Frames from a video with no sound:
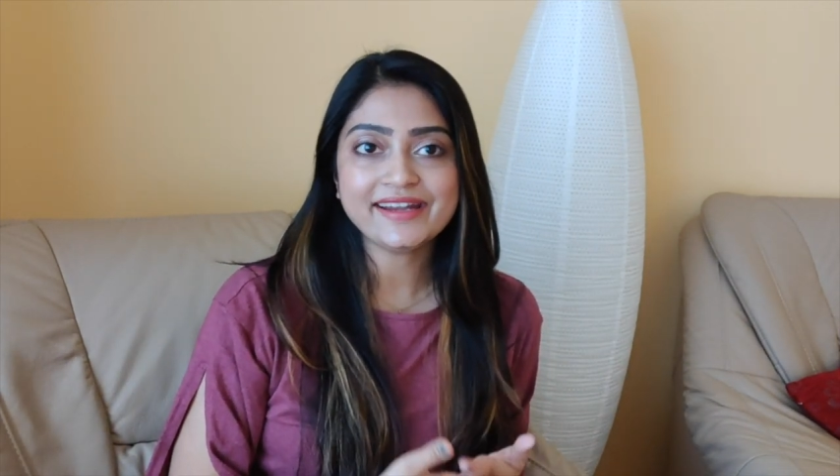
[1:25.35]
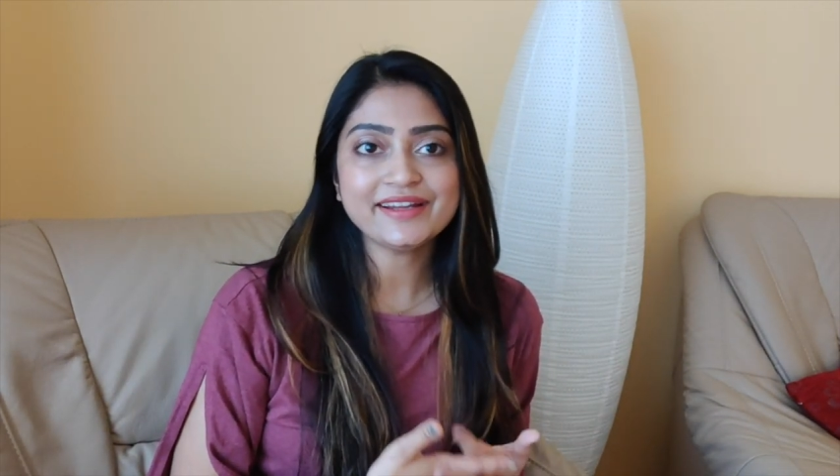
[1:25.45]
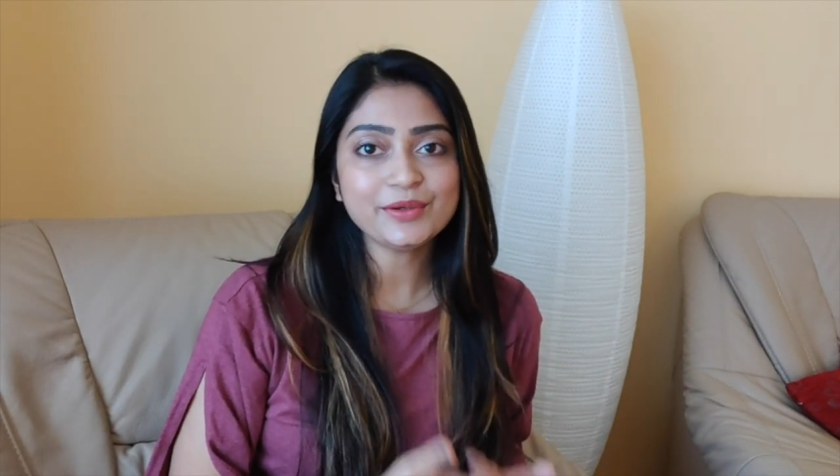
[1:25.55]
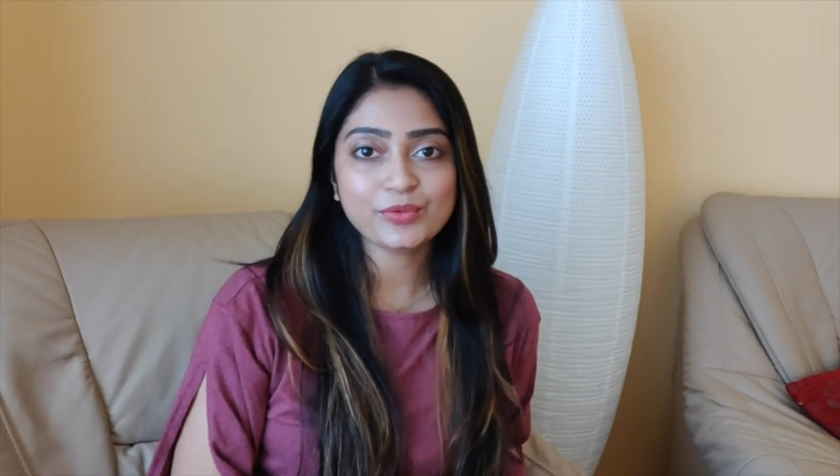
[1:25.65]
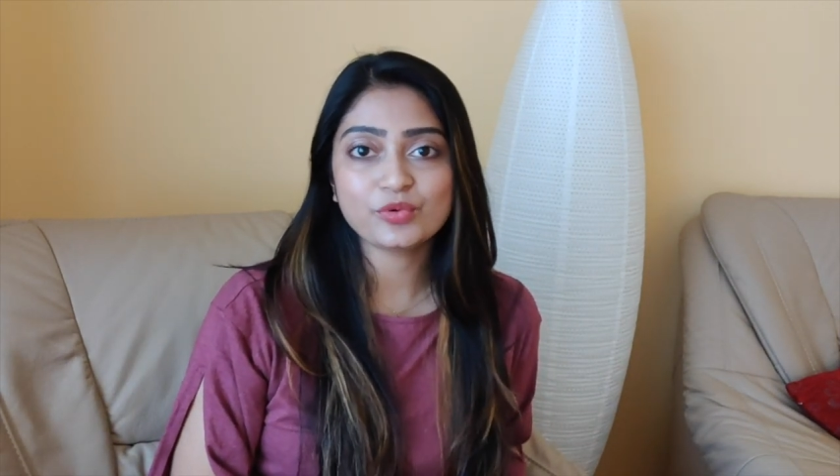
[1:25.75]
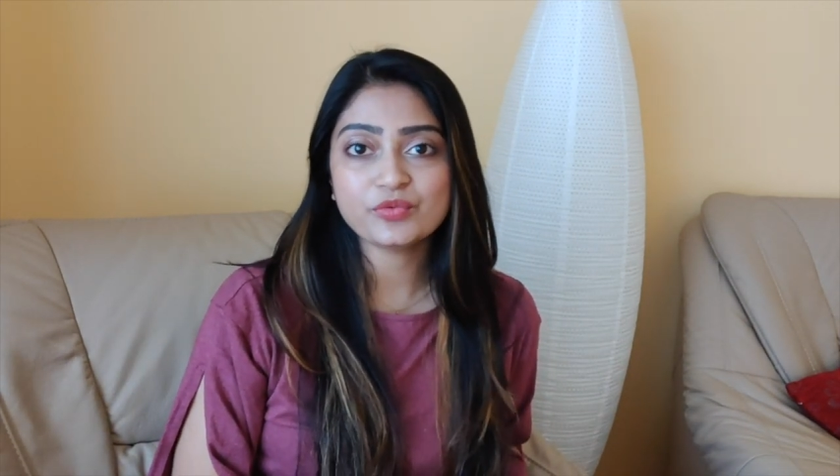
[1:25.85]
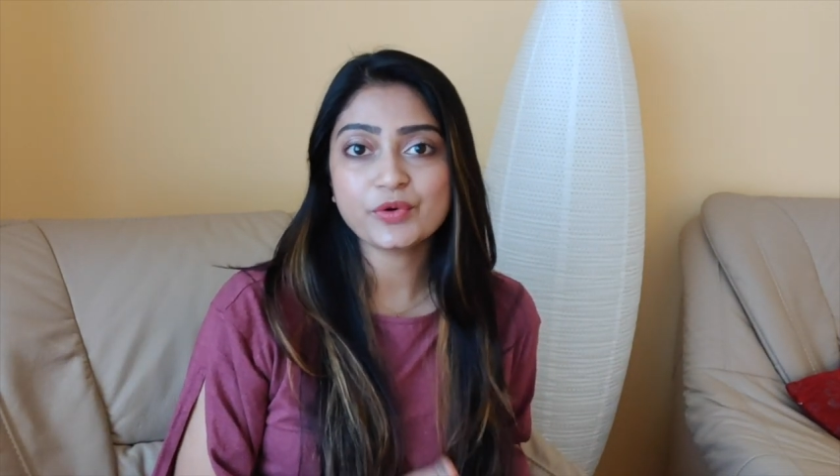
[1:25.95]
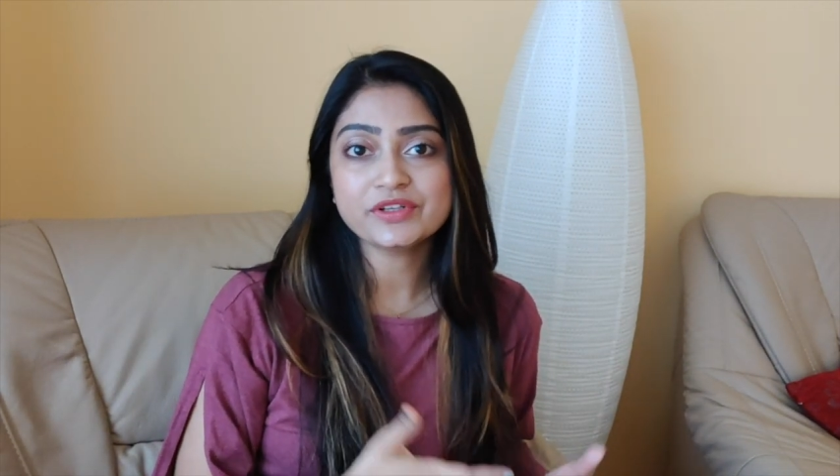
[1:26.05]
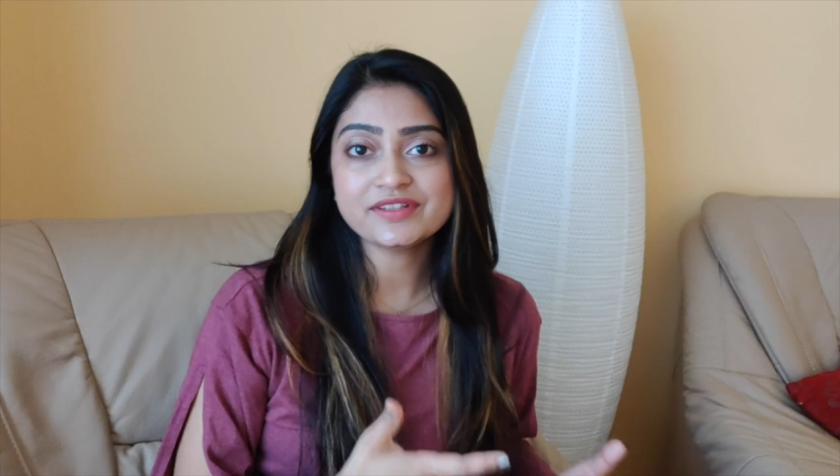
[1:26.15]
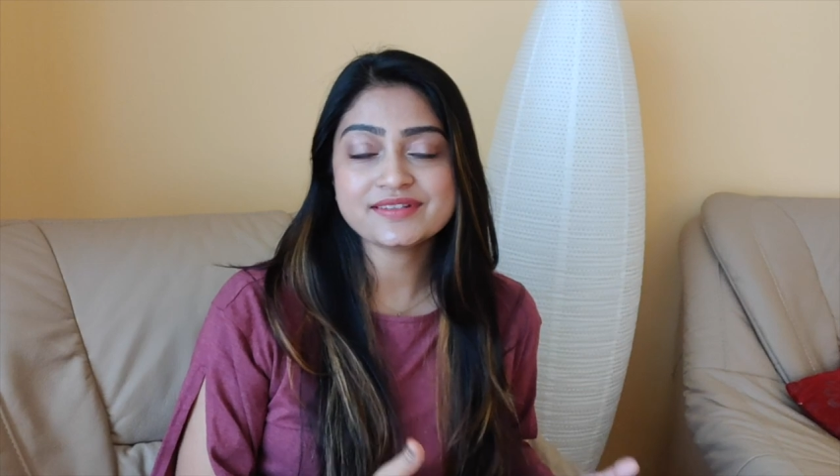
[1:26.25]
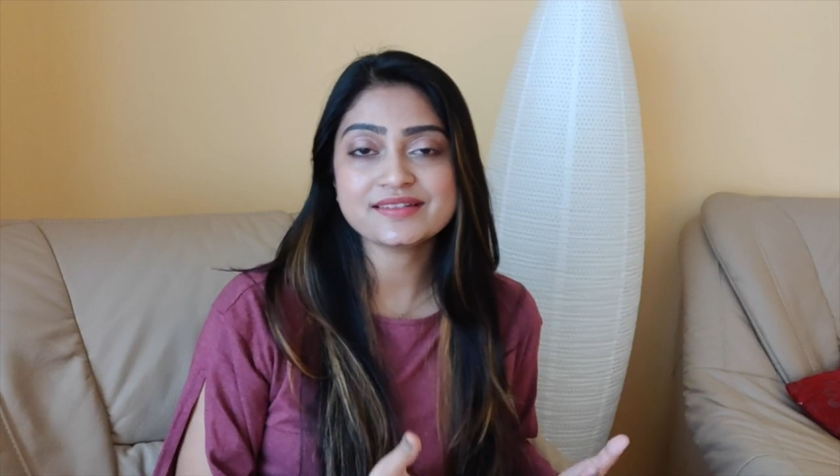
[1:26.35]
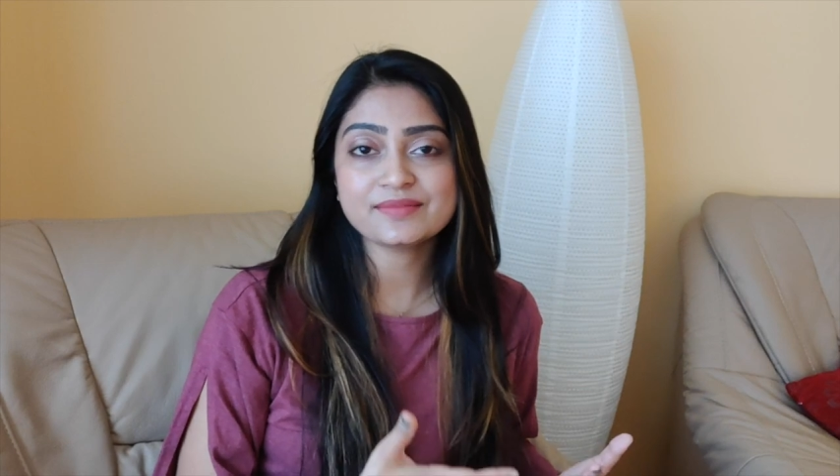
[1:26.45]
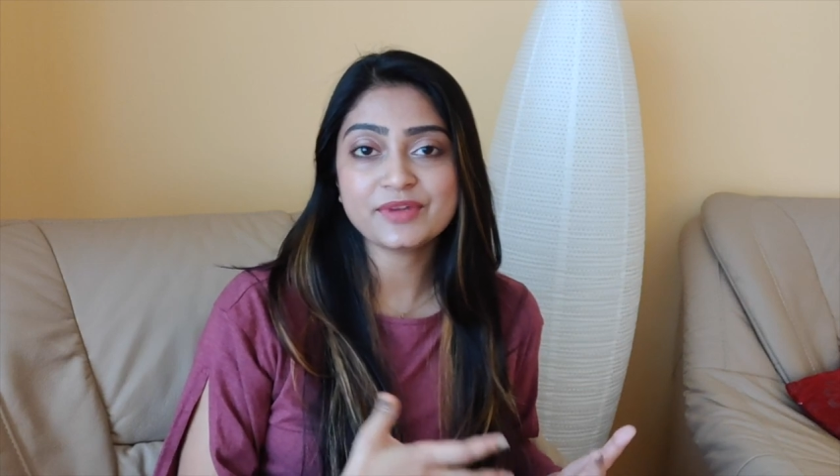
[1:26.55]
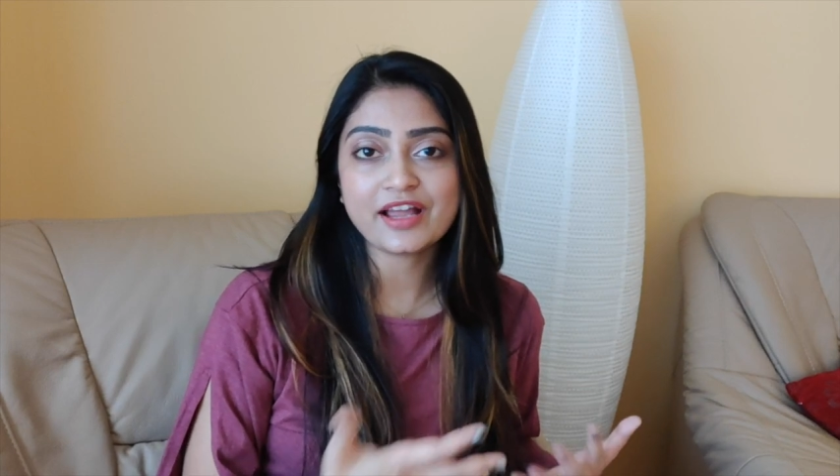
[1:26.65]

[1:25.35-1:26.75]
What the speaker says: I didn't know what this